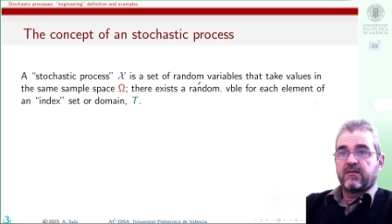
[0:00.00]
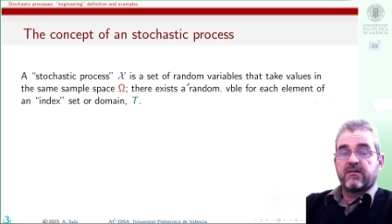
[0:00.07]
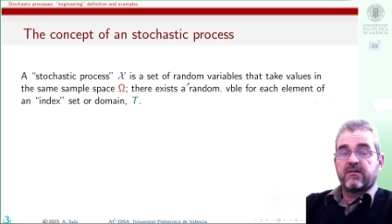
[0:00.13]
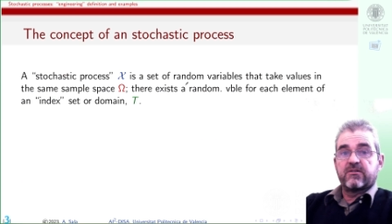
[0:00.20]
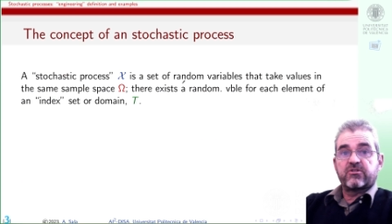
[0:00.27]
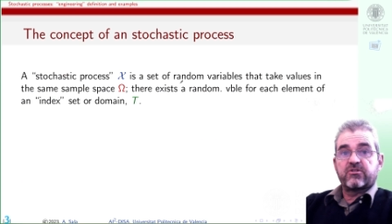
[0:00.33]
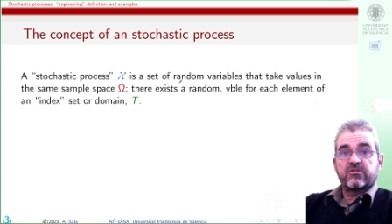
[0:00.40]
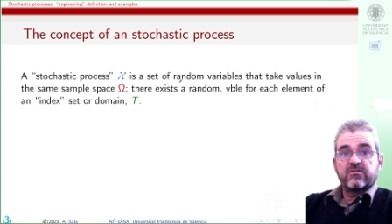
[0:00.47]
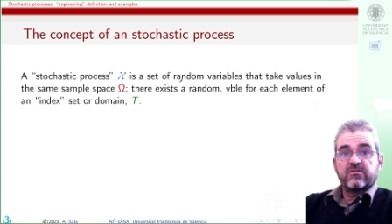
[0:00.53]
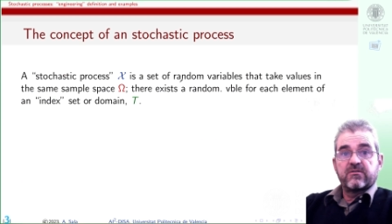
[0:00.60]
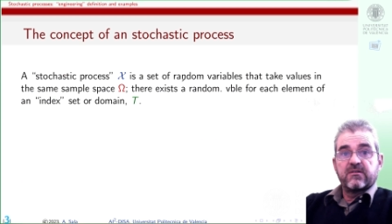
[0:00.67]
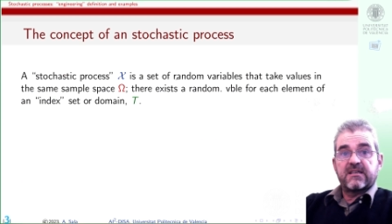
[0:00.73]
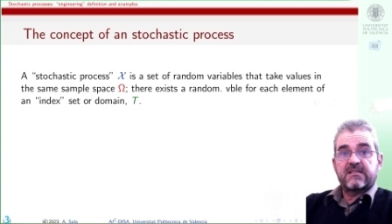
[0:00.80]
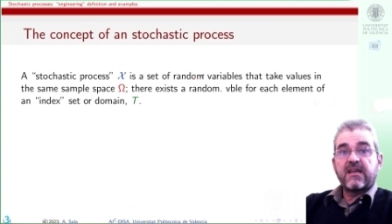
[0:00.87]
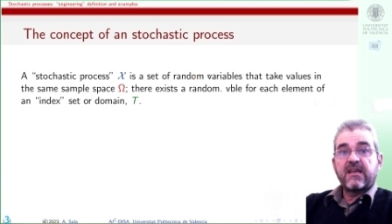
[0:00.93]
is
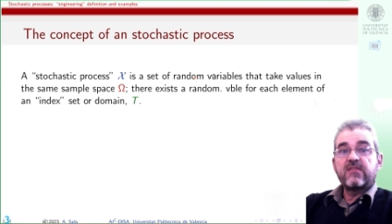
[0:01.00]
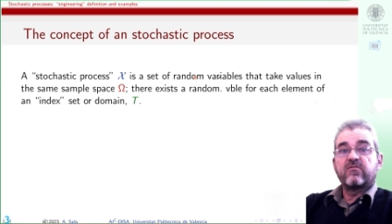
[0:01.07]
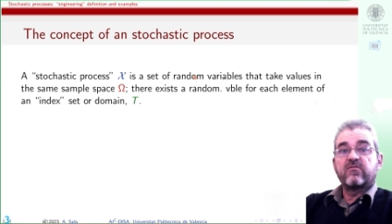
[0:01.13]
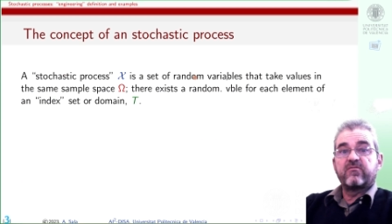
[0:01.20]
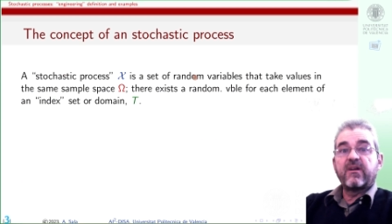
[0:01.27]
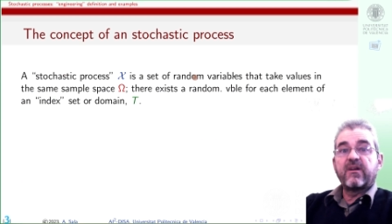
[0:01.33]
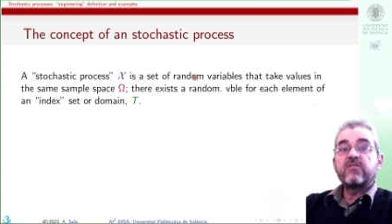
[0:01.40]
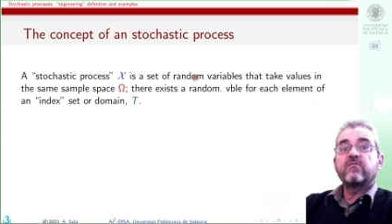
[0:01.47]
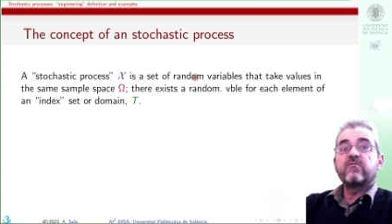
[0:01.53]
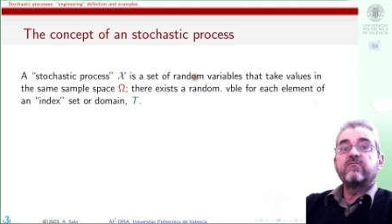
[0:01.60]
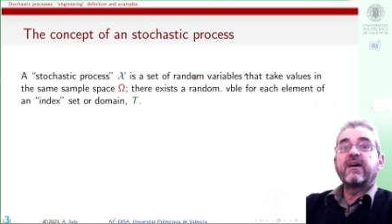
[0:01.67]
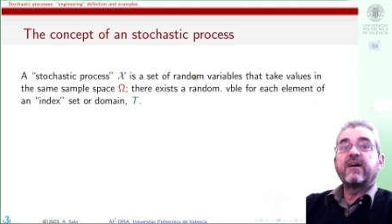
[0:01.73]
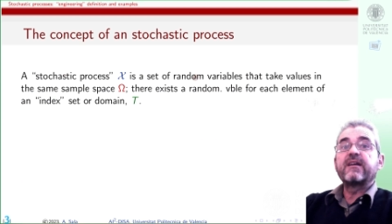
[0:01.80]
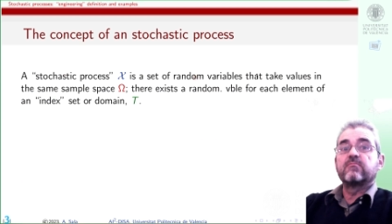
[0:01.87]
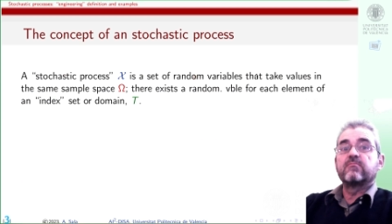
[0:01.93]
a set of random
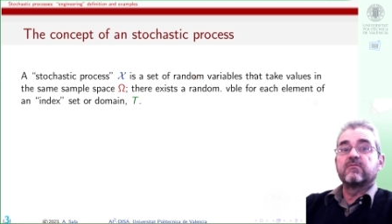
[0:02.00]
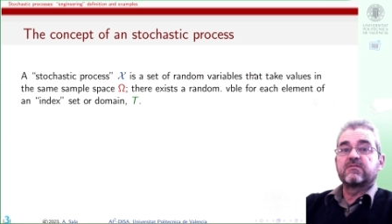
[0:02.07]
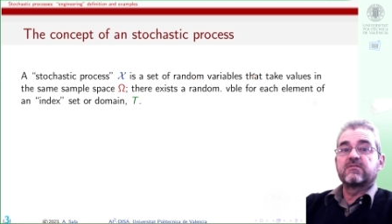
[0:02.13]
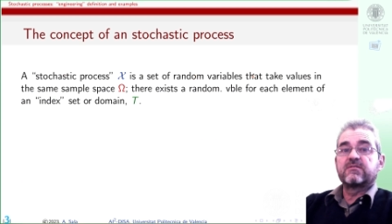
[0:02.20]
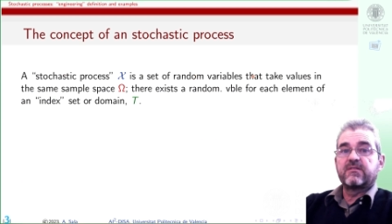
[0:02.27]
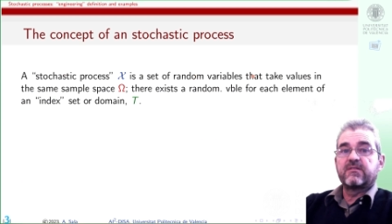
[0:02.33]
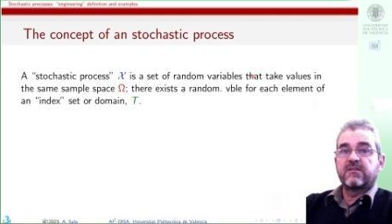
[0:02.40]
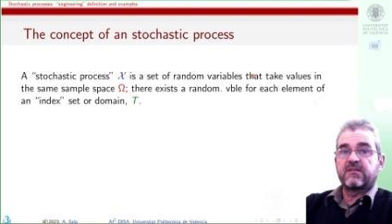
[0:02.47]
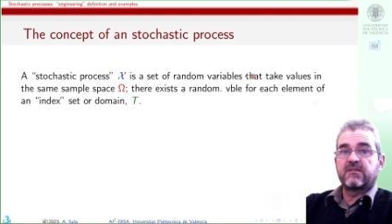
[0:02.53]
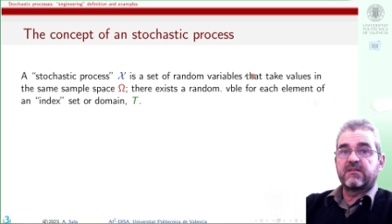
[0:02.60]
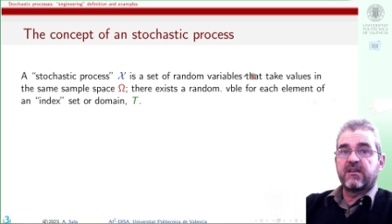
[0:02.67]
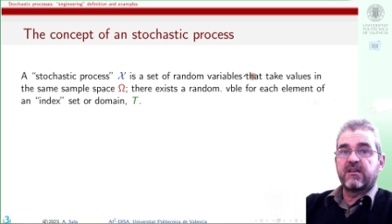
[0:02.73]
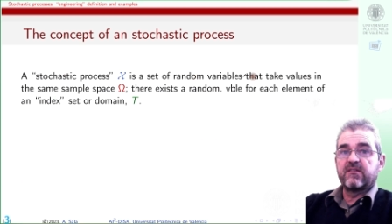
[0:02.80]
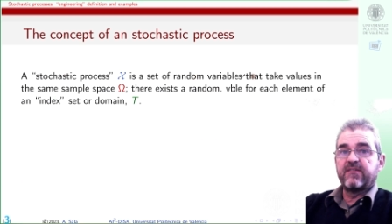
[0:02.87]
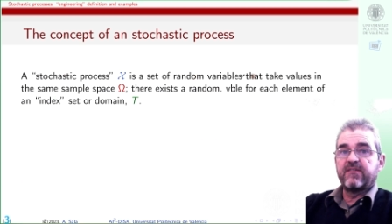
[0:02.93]
variables that take